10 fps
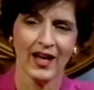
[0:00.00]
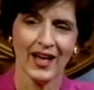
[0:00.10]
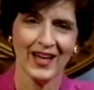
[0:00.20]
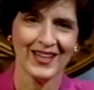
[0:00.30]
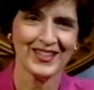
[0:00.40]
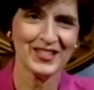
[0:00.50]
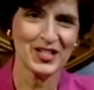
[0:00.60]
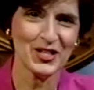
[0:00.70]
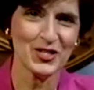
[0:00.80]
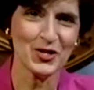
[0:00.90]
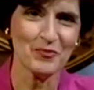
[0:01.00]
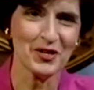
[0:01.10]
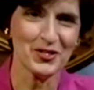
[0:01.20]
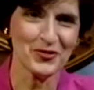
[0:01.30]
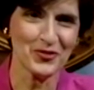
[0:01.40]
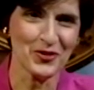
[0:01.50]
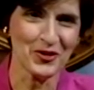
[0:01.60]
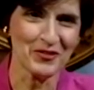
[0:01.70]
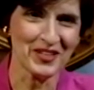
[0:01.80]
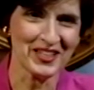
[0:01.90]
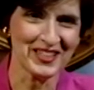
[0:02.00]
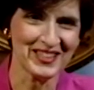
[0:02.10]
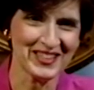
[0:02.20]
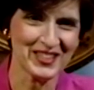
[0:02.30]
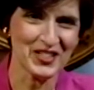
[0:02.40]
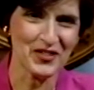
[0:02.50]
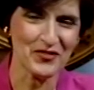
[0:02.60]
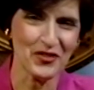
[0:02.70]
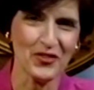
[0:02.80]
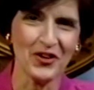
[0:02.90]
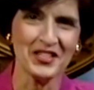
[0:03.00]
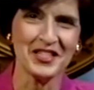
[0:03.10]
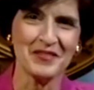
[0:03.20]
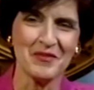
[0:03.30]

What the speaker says: And so much for thoughts at a